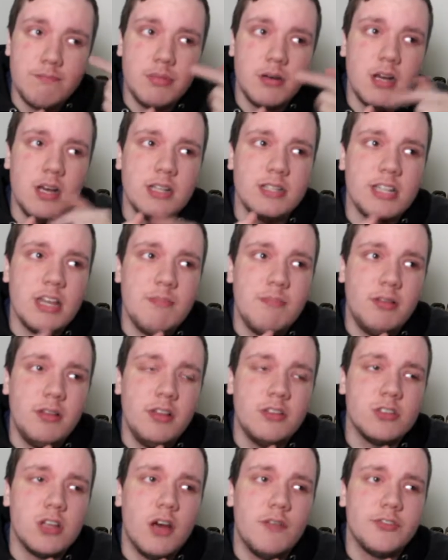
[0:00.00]
but a
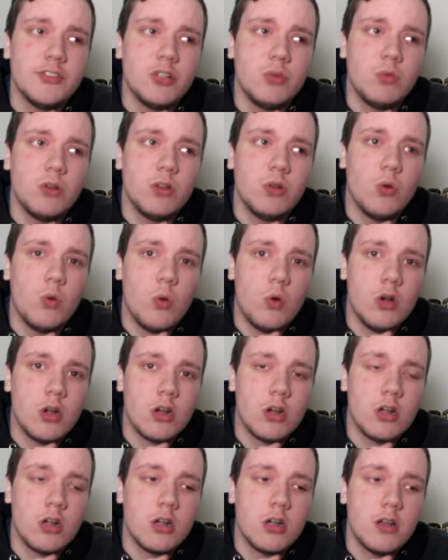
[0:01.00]
police officer would
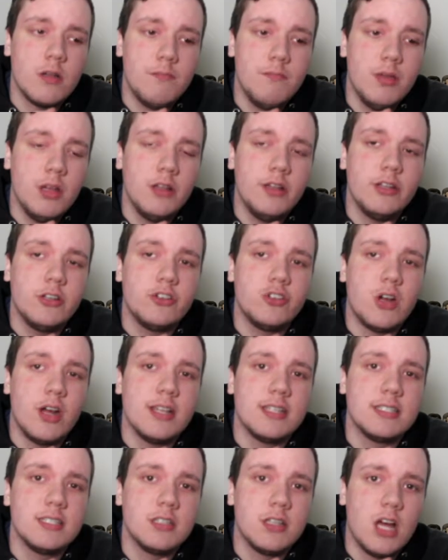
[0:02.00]
order Billy to try
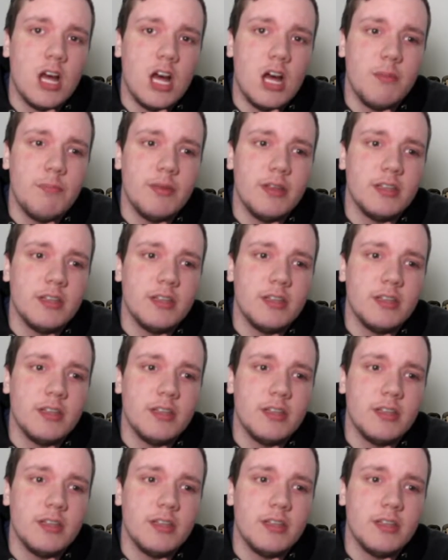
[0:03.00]
and stop,